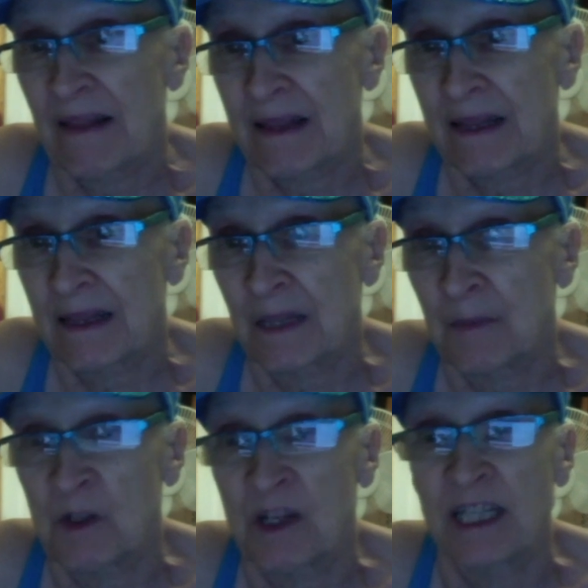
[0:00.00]
The
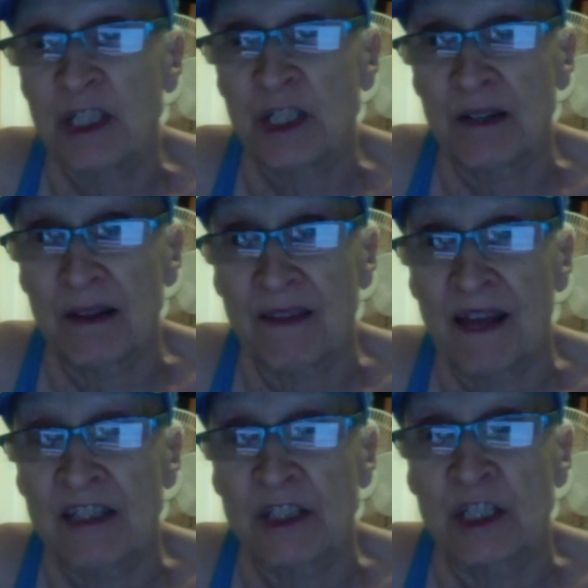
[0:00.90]
mutation,
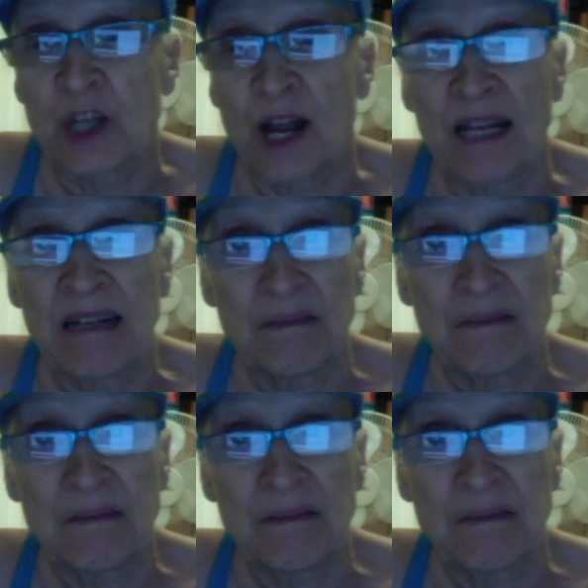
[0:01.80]
thanks to China,